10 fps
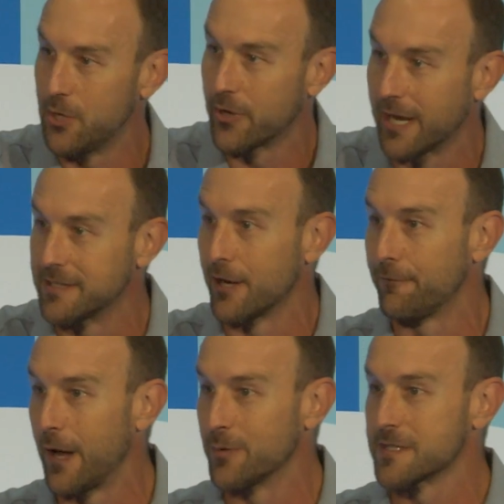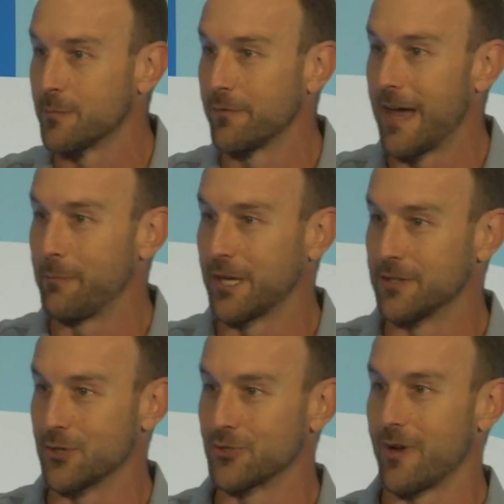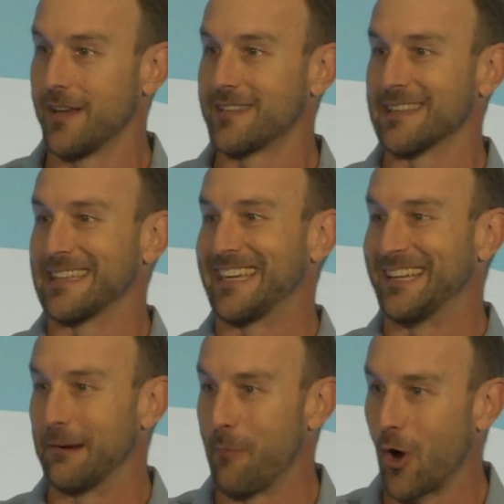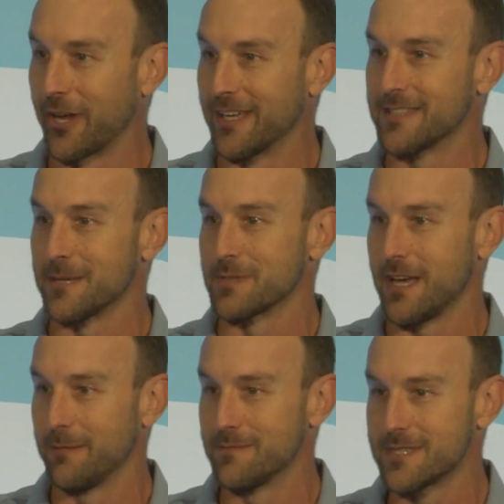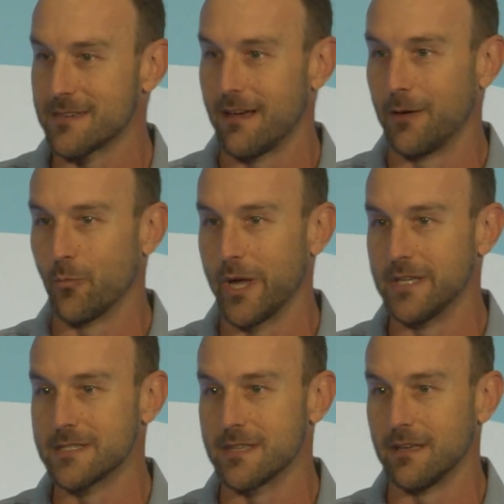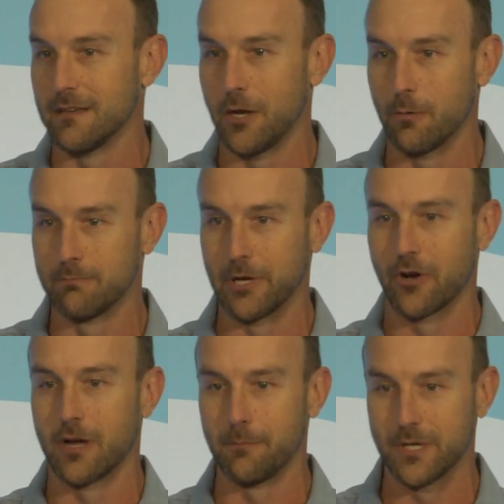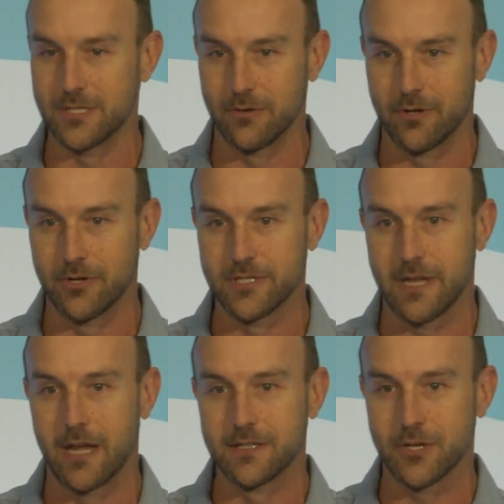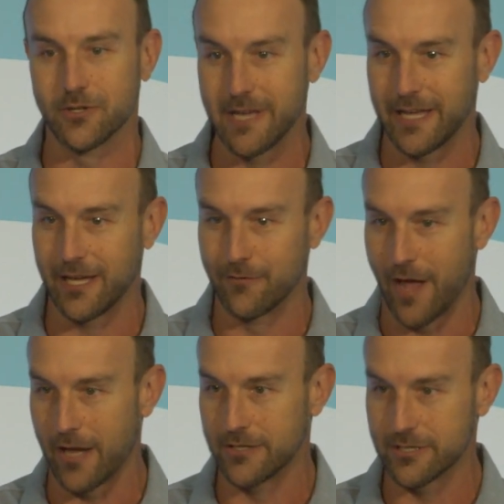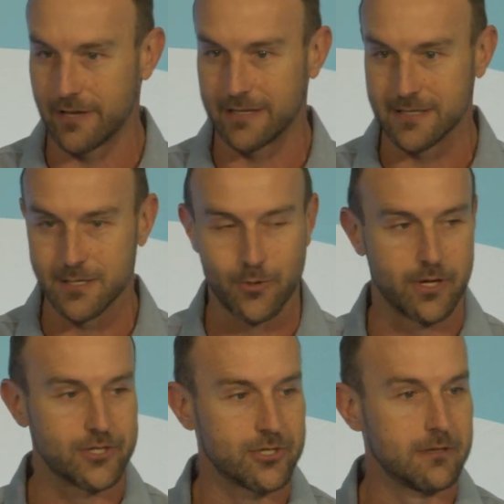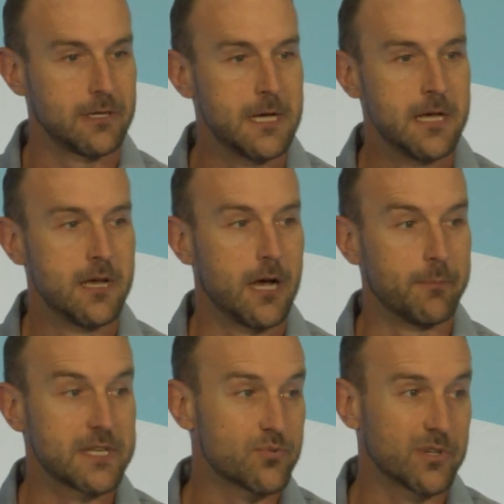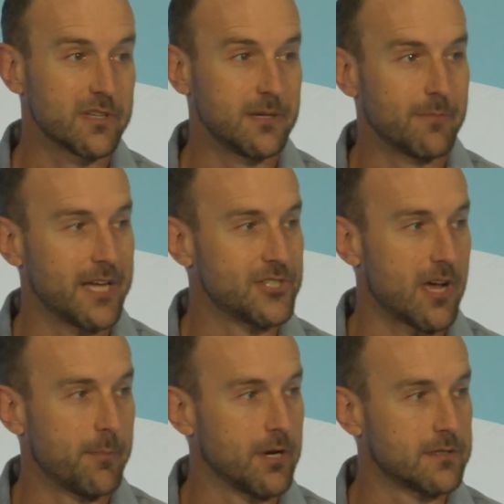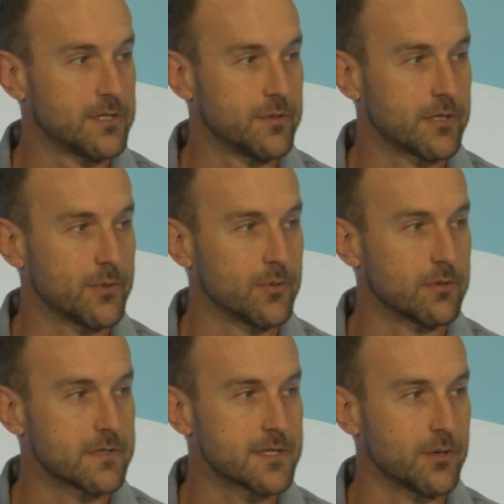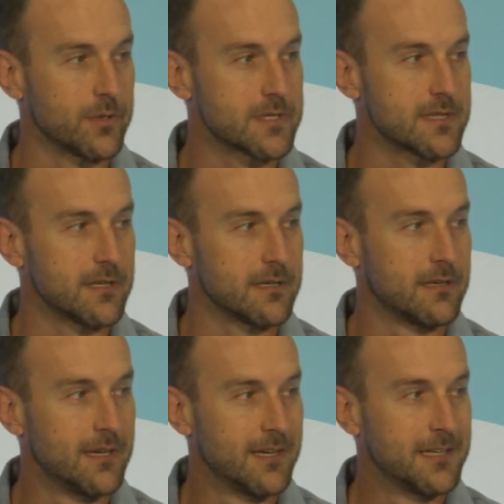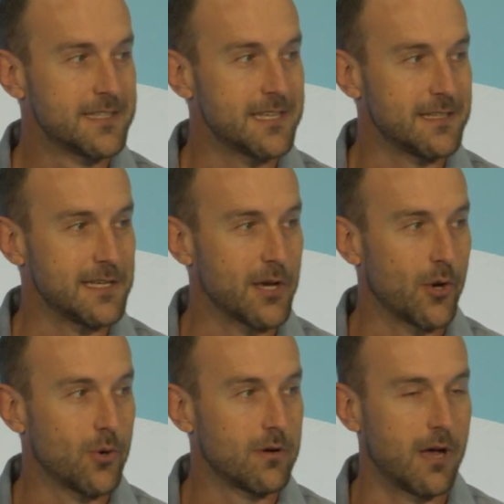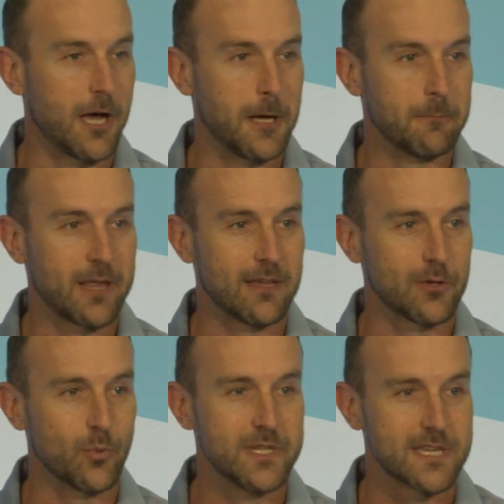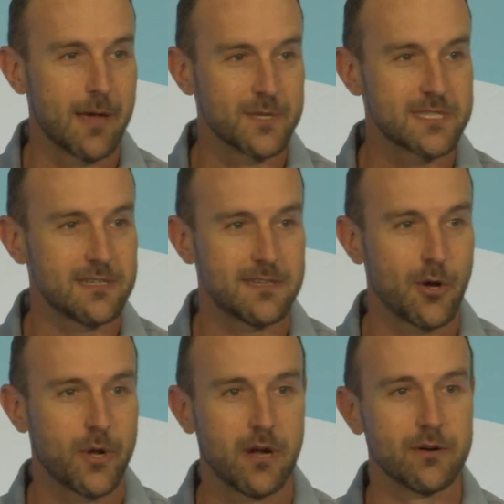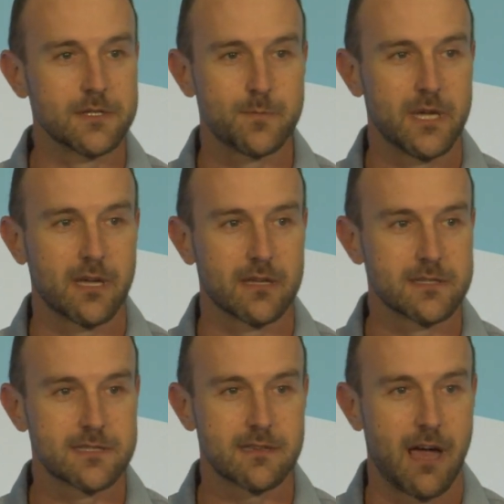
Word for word: you can identify with some of that because you're trying to lead a market sometimes uh, in ways that you know bigger companies don't understand, and so you're taking advantage of that dislocation. Um, that's really my job here too at Google. So as the CTO, um, I think the reason I'm a CTO here is because